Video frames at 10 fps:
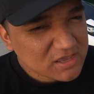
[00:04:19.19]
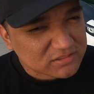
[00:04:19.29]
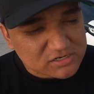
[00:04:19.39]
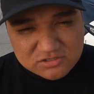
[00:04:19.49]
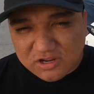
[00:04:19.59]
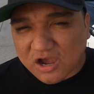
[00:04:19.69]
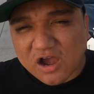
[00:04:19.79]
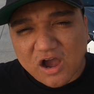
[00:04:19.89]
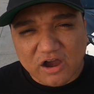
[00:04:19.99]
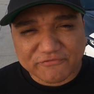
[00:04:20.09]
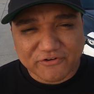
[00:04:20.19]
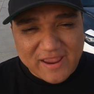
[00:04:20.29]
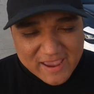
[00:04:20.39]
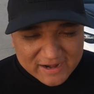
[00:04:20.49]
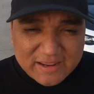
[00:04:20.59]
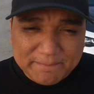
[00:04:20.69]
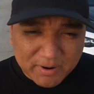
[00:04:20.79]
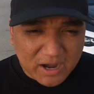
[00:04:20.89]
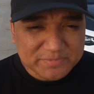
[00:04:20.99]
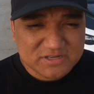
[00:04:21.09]
They do not offer any
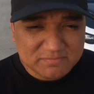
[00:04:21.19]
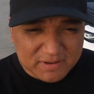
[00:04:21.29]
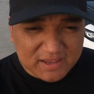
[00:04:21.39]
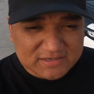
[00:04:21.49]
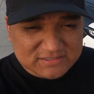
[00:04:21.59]
pops and bangs.